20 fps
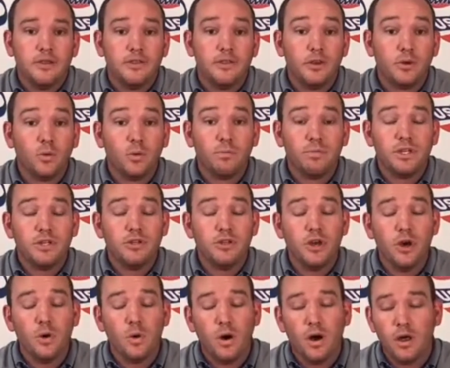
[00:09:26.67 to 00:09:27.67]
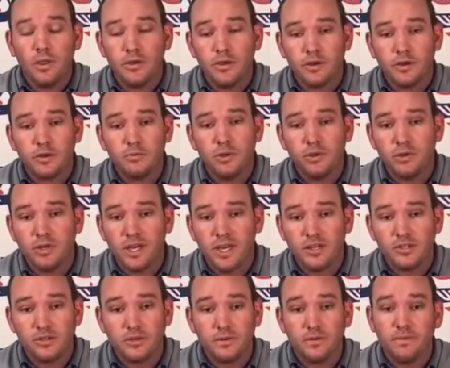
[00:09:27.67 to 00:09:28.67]
There will be no other
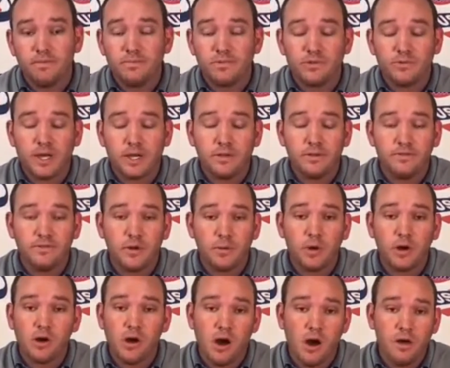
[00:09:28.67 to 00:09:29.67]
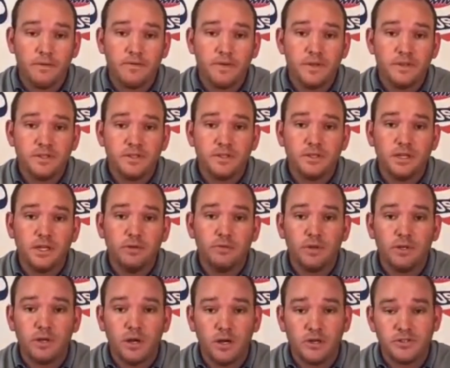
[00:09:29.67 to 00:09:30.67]
communication directly from our office in
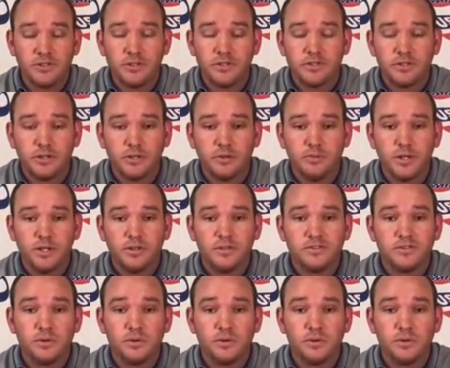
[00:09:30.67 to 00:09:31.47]
regards to the tournament,